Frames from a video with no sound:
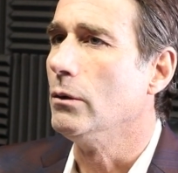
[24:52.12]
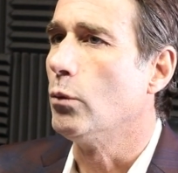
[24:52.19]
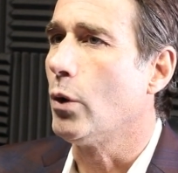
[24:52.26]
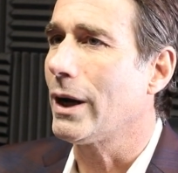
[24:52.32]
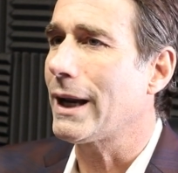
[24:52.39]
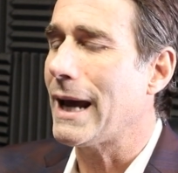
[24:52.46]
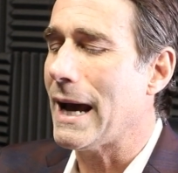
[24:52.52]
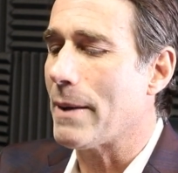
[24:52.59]

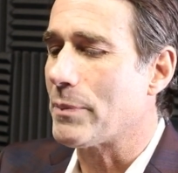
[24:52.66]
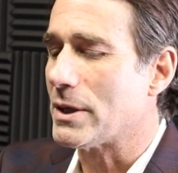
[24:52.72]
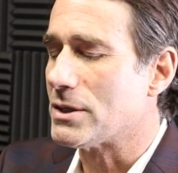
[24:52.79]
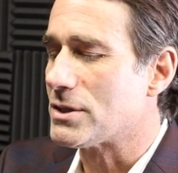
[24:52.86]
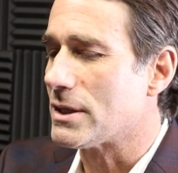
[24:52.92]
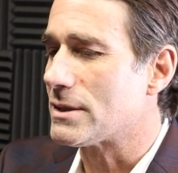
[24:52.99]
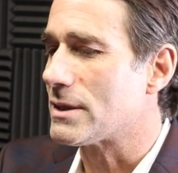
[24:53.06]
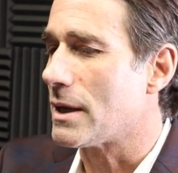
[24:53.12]
what
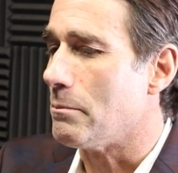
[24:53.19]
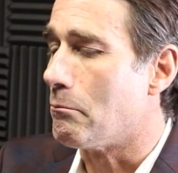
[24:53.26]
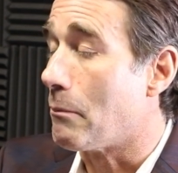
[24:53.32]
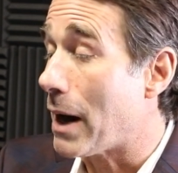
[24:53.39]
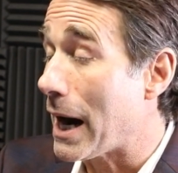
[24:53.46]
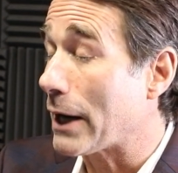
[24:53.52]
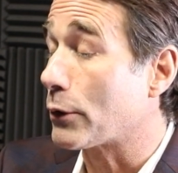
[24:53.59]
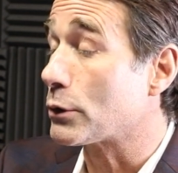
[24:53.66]
happens is that
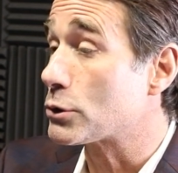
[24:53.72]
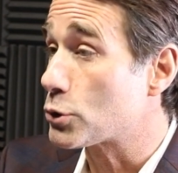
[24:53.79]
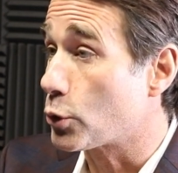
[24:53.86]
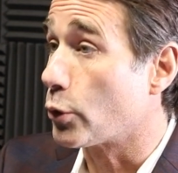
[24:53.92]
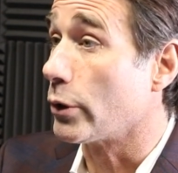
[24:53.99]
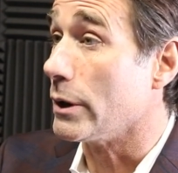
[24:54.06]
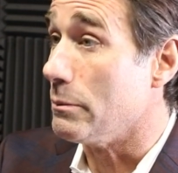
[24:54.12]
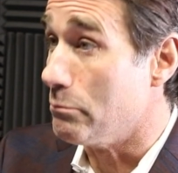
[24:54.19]

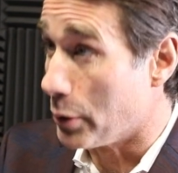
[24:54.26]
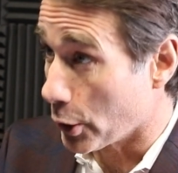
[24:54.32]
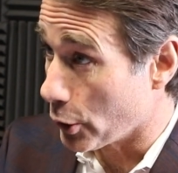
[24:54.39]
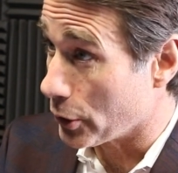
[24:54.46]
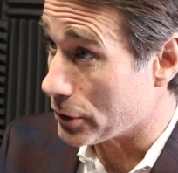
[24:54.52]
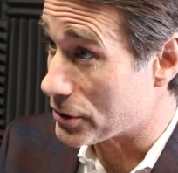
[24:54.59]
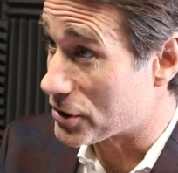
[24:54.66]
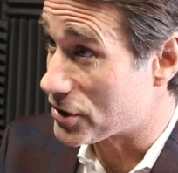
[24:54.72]
migratory
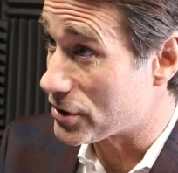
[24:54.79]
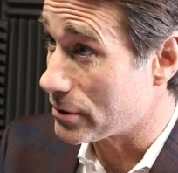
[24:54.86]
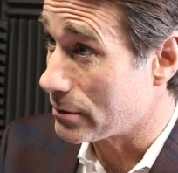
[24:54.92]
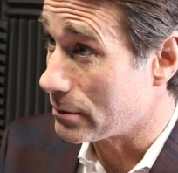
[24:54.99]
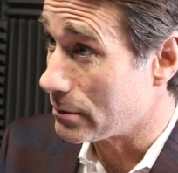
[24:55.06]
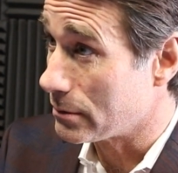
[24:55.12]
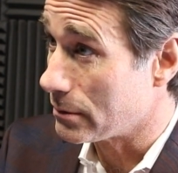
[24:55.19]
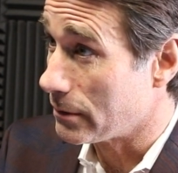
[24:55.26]
birds
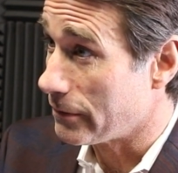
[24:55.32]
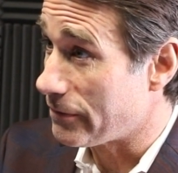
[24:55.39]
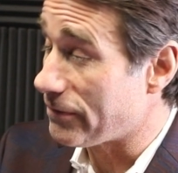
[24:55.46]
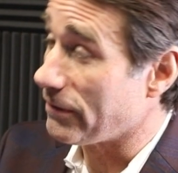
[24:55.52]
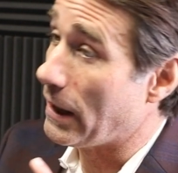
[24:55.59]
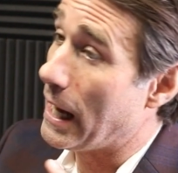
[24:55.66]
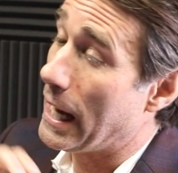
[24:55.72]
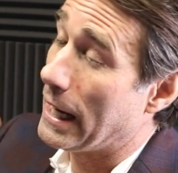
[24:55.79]

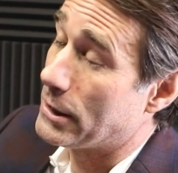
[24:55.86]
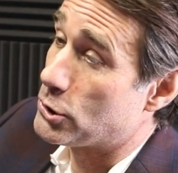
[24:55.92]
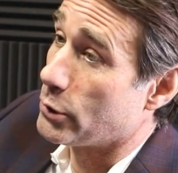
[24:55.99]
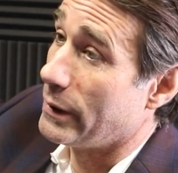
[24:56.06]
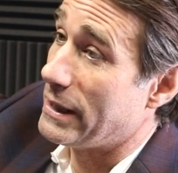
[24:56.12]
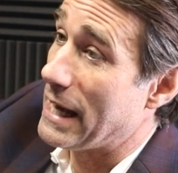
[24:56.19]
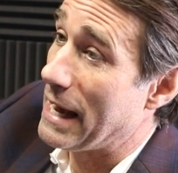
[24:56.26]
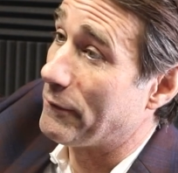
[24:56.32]
fly
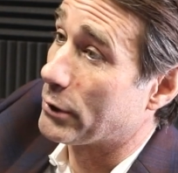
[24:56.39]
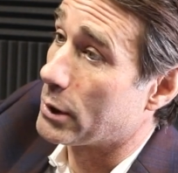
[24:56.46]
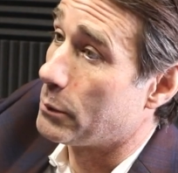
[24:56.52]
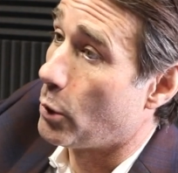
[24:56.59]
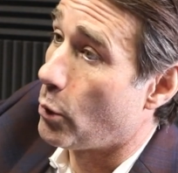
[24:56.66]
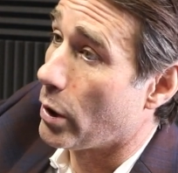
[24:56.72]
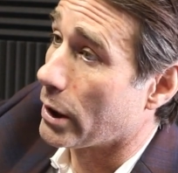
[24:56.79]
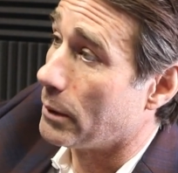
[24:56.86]
to a
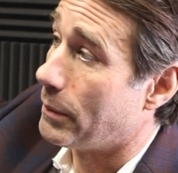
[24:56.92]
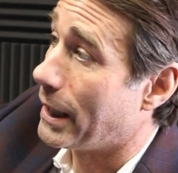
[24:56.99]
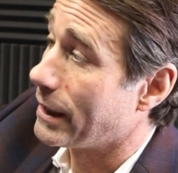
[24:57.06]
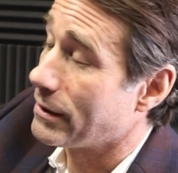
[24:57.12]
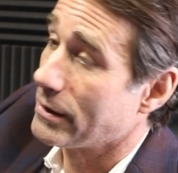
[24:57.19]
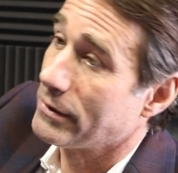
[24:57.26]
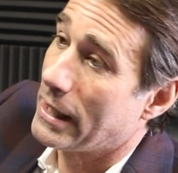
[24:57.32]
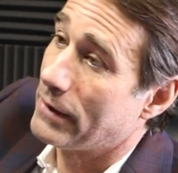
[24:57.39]
navigable water
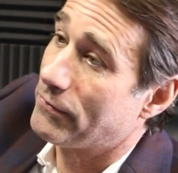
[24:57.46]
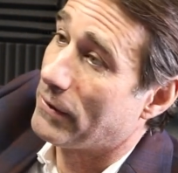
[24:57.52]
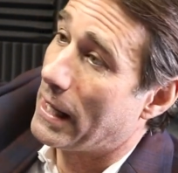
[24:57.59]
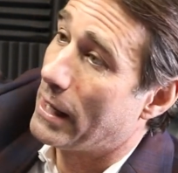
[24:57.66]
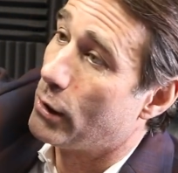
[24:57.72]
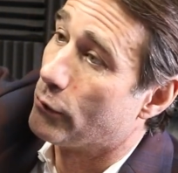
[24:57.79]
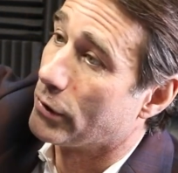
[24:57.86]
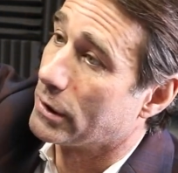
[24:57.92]
body, then they
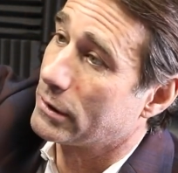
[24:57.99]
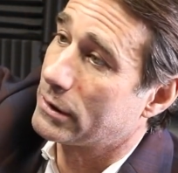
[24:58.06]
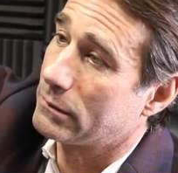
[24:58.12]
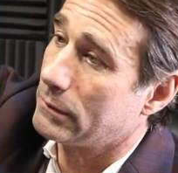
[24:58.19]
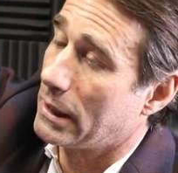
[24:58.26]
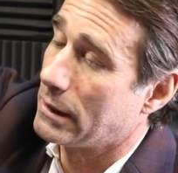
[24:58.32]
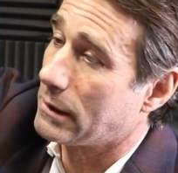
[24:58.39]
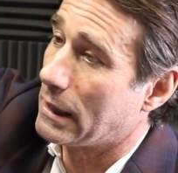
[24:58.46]
fly over and,
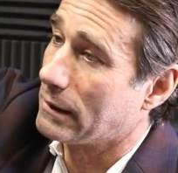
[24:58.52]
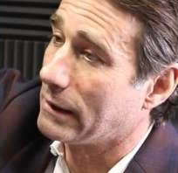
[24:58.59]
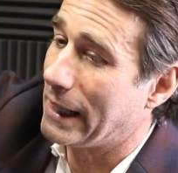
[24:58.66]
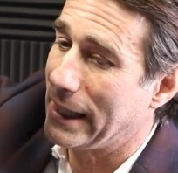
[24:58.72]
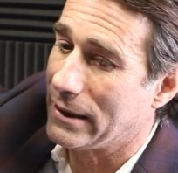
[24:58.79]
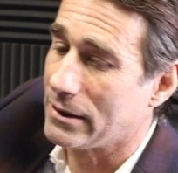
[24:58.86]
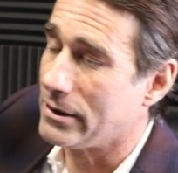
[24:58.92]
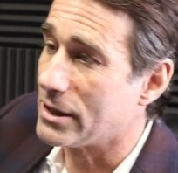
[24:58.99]
and, and
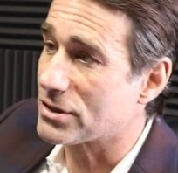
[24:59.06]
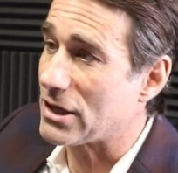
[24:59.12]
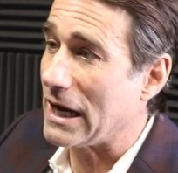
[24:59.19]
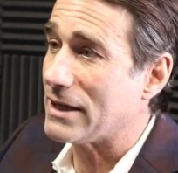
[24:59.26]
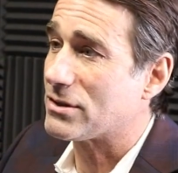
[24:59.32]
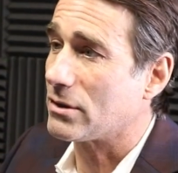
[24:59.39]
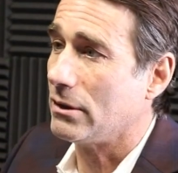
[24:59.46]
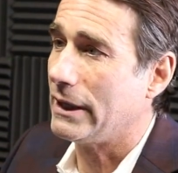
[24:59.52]
land in this
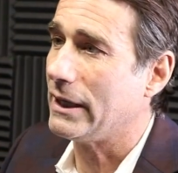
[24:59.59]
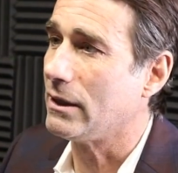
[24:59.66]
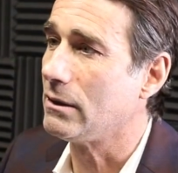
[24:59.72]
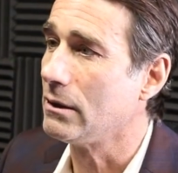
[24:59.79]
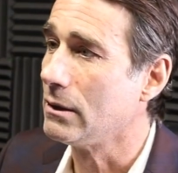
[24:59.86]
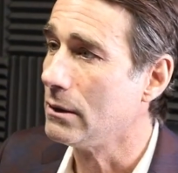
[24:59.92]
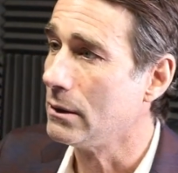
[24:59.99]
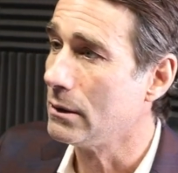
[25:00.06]
isolated
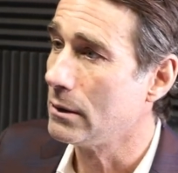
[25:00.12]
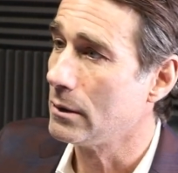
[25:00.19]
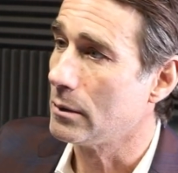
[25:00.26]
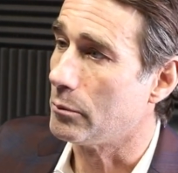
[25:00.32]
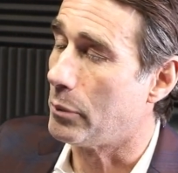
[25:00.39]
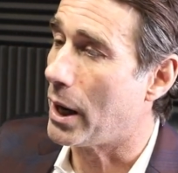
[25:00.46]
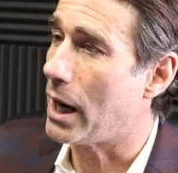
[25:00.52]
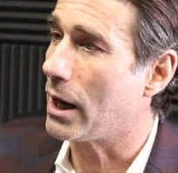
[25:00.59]

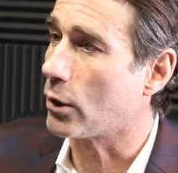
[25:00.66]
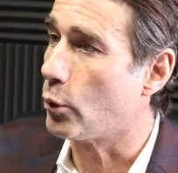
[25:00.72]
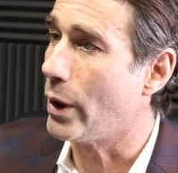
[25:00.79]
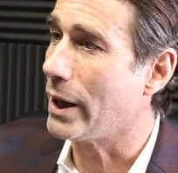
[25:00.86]
bog